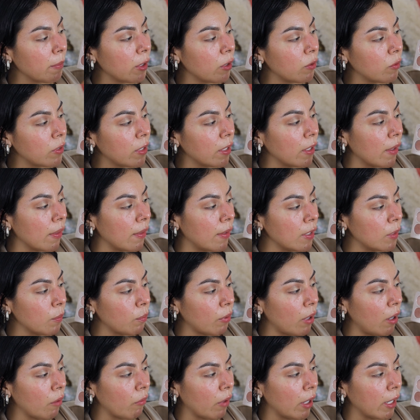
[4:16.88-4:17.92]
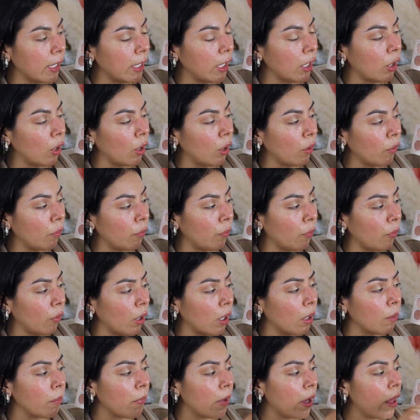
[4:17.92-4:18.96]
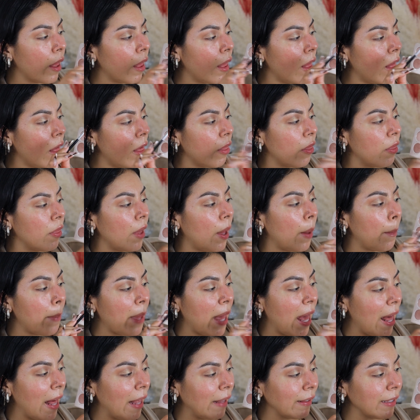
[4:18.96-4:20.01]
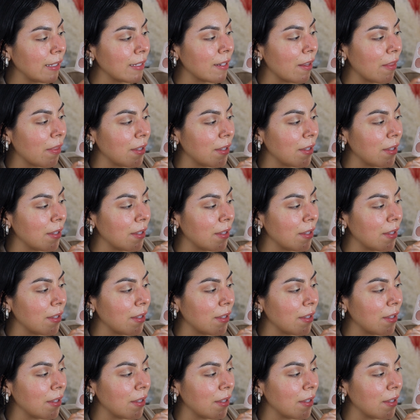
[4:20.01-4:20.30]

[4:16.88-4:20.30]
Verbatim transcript: be using this brown right here from the palette.